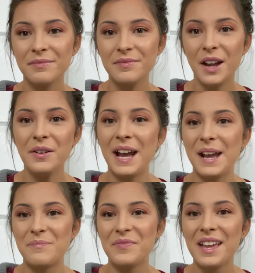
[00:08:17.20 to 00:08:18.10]

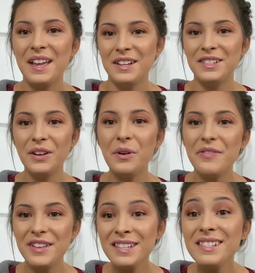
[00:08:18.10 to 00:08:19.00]
Okay, so
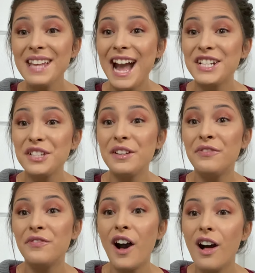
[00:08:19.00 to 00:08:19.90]
this is actually
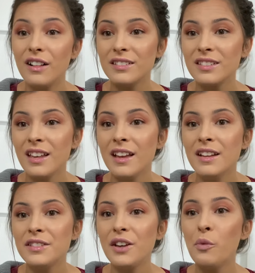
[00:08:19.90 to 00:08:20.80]
false.
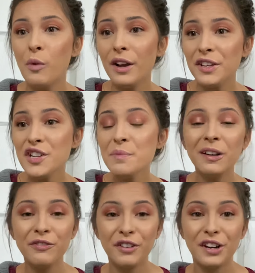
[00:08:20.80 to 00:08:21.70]
So what you
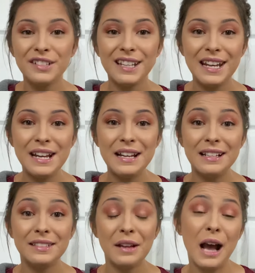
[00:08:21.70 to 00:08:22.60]
prefer to eat
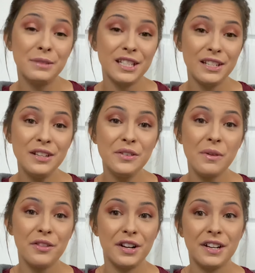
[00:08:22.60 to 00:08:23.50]
is up to you,
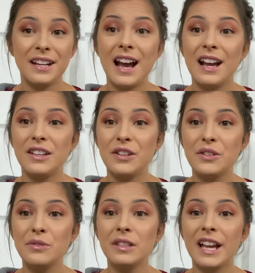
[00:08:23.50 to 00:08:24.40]
whether or not
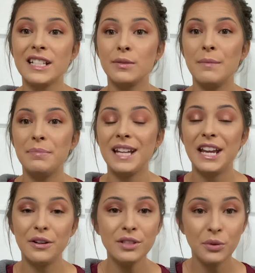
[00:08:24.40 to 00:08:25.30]
you like sweet
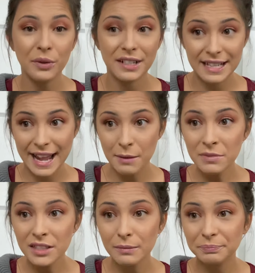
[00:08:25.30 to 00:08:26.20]
potatoes or yams.